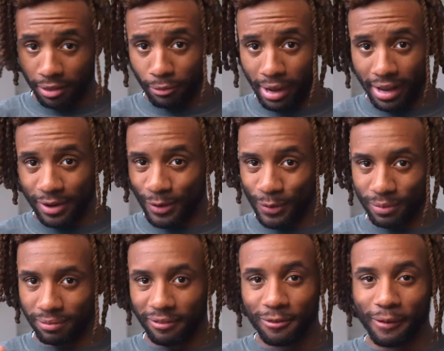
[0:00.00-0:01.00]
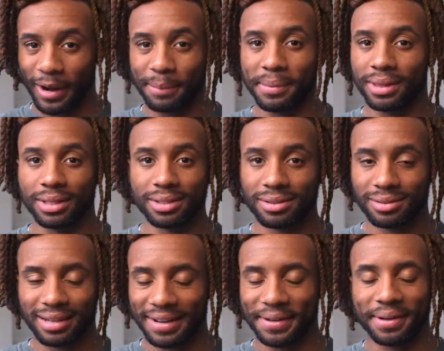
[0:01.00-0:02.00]
the way, I don't recommend
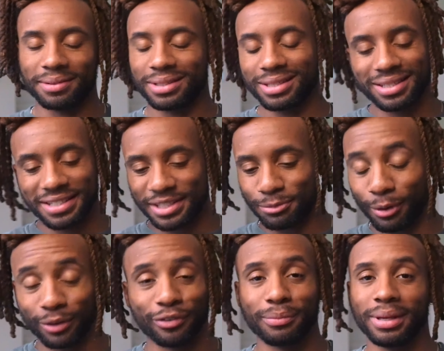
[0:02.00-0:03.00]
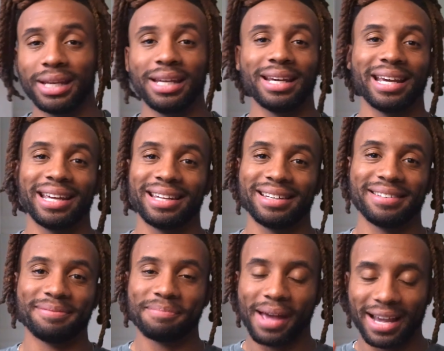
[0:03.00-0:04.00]
this at all. This just worked for me and
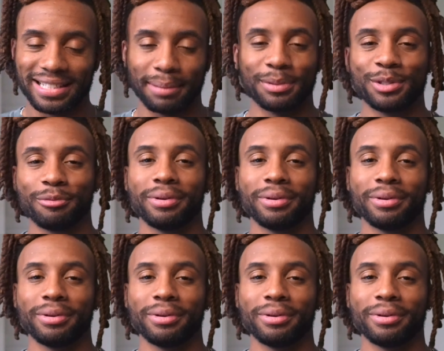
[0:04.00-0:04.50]
I accepted the